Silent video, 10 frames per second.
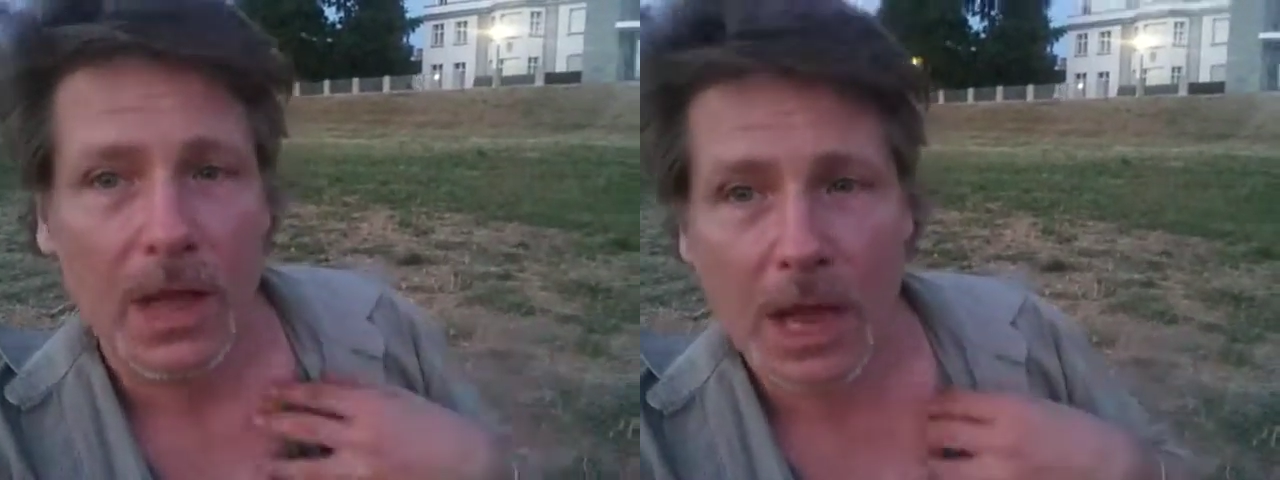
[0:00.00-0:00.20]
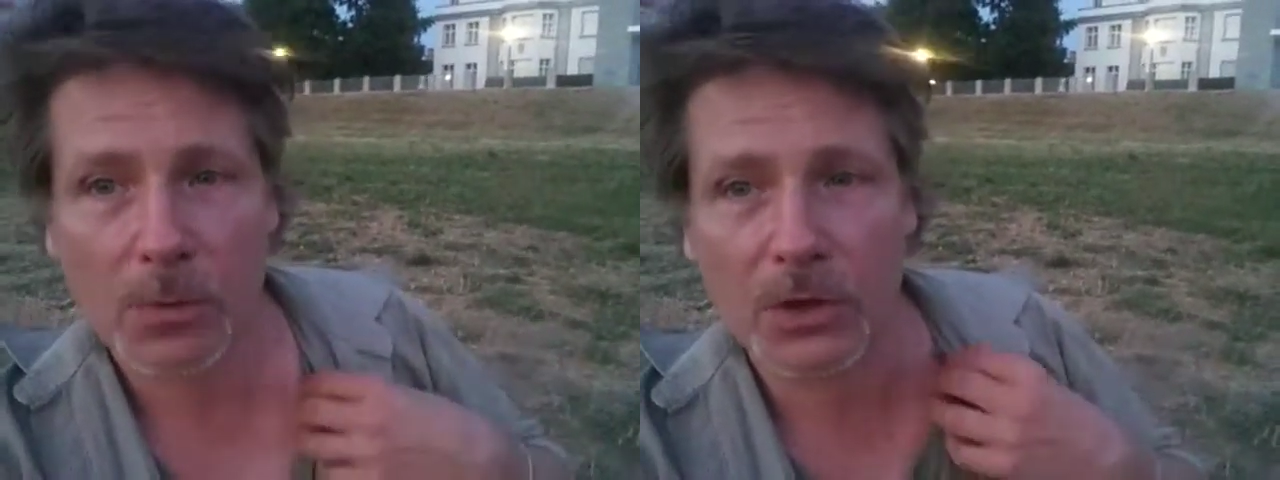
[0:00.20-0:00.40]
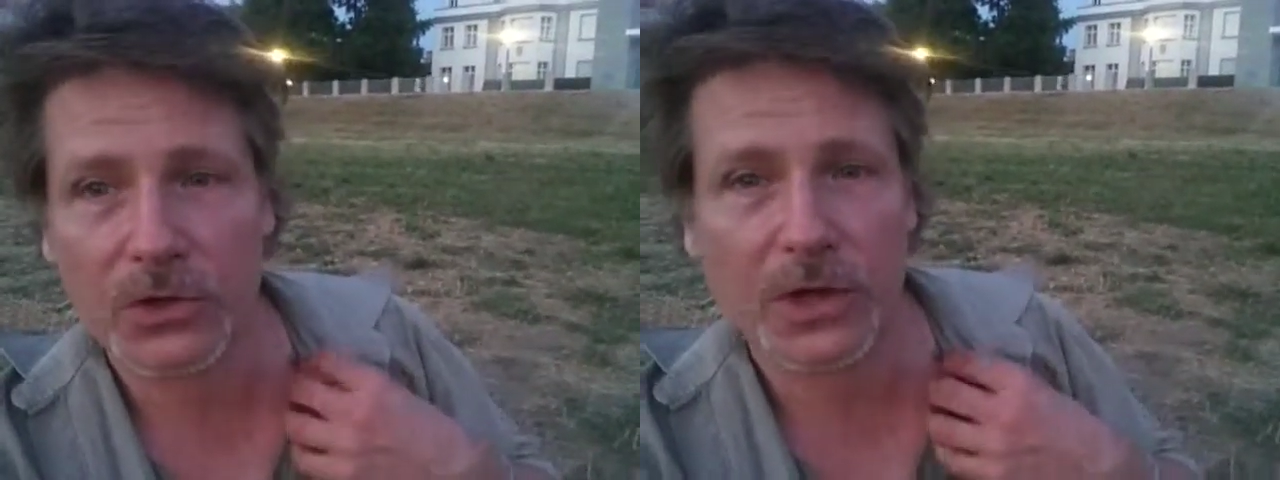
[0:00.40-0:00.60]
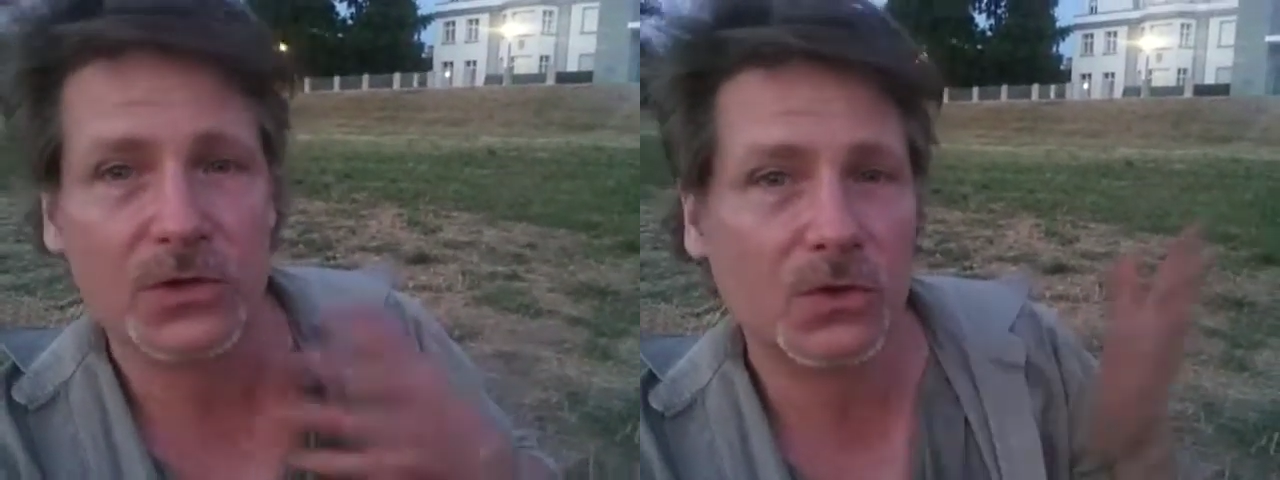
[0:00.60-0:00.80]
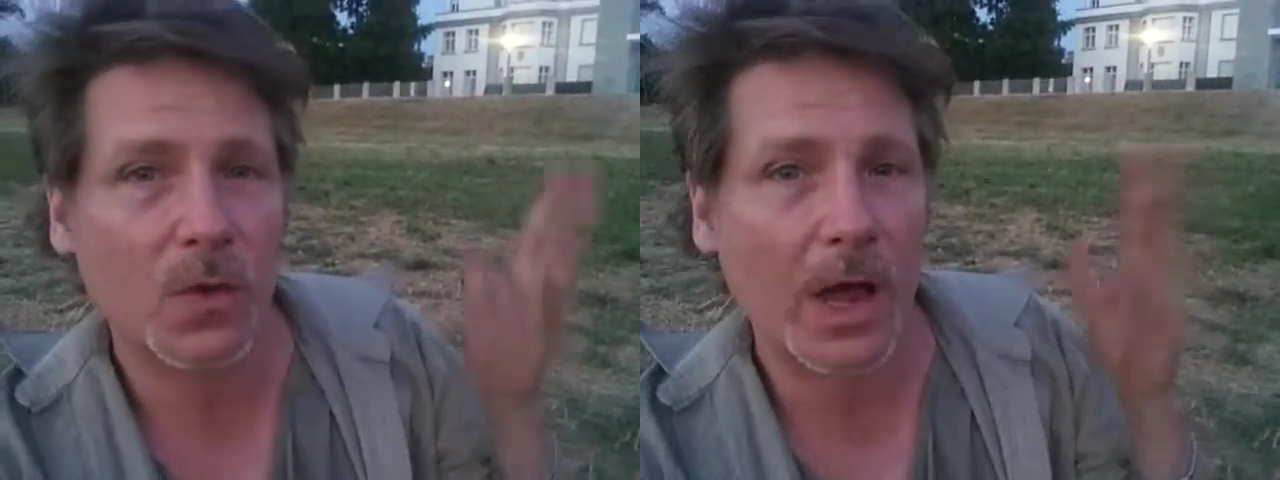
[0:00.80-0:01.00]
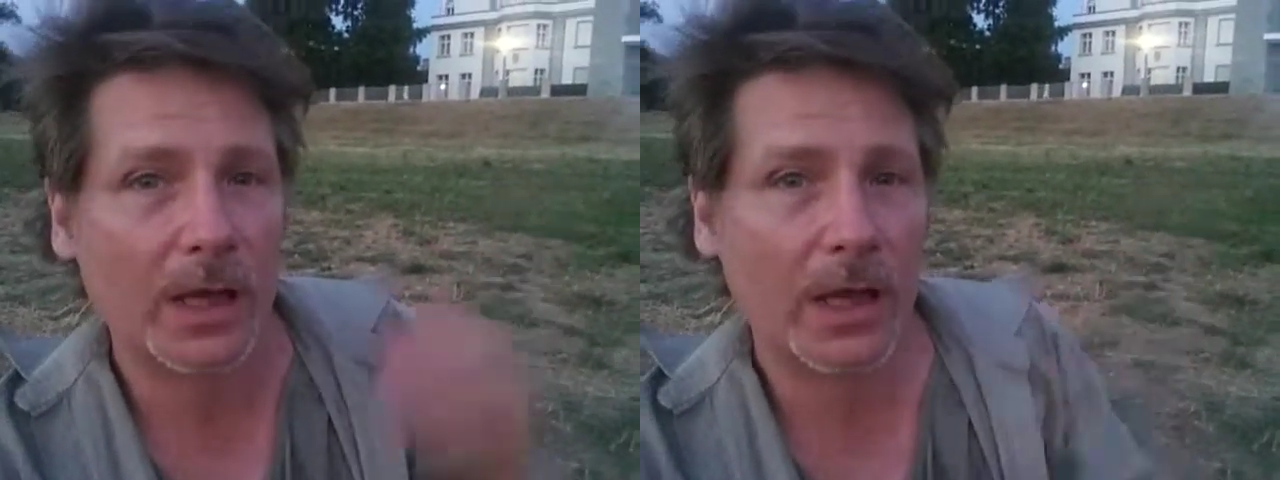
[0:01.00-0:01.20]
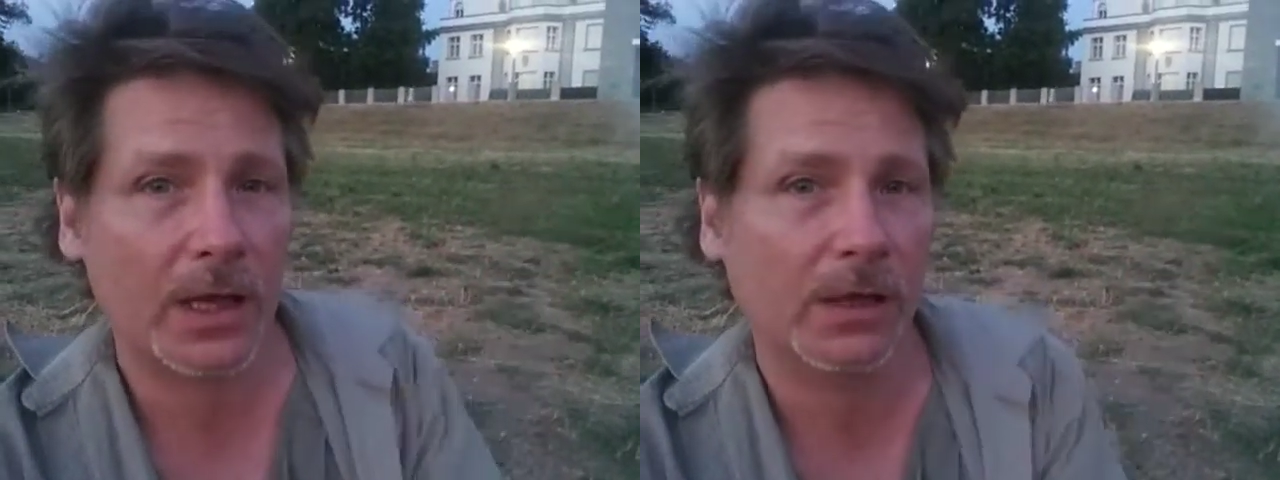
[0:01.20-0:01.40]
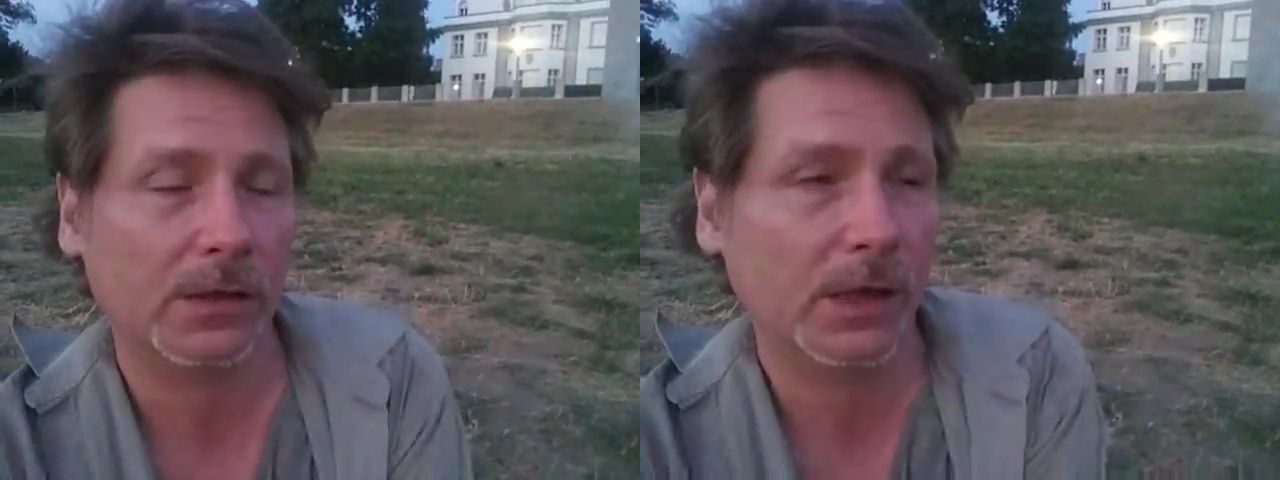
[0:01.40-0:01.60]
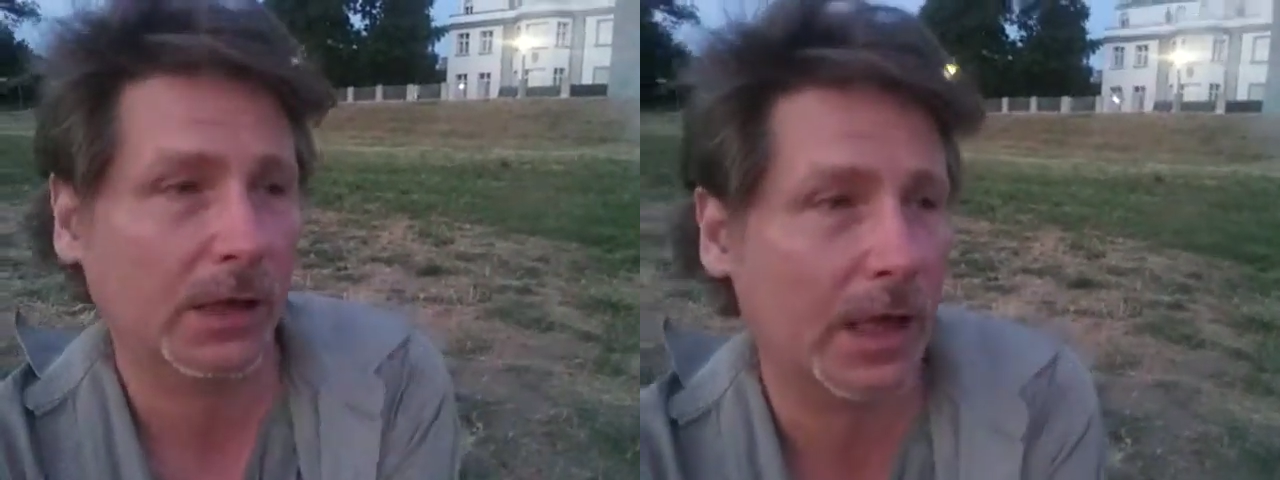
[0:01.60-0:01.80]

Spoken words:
how much I sweat and